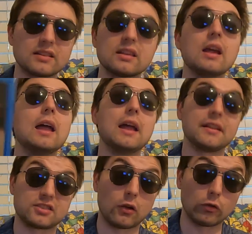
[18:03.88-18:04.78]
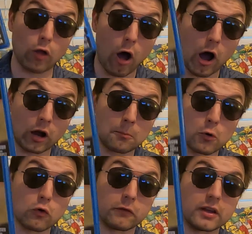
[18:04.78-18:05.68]
It's a long
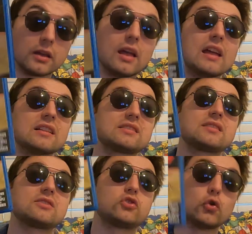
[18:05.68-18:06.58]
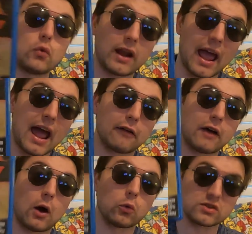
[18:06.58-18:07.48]
movie. It's 2.5
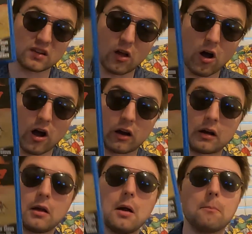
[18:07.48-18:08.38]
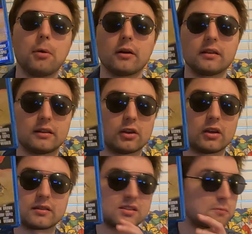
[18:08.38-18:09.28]
hours long, but
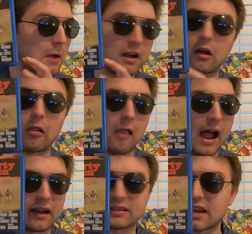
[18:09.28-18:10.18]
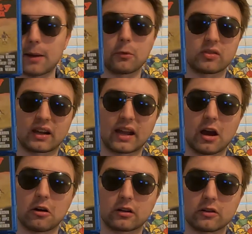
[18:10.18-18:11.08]
you spend a lot of time with the
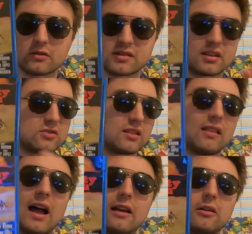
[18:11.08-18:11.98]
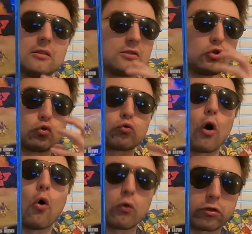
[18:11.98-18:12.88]
characters. There's a lot of
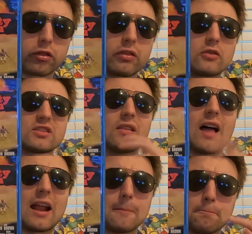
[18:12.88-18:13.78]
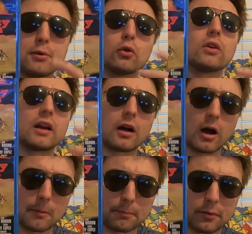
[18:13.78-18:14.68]
growth. There's a lot of building
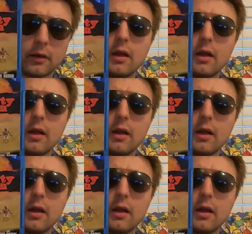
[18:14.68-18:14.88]
up